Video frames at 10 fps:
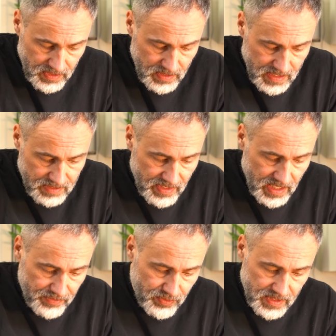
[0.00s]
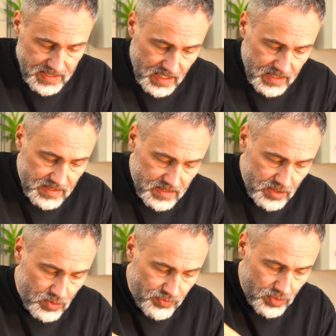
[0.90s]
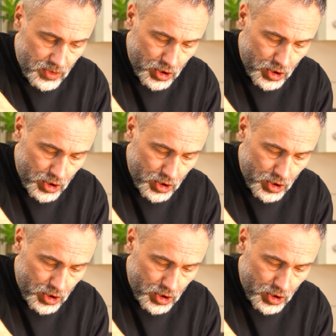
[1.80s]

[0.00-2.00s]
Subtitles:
mixture light and airy.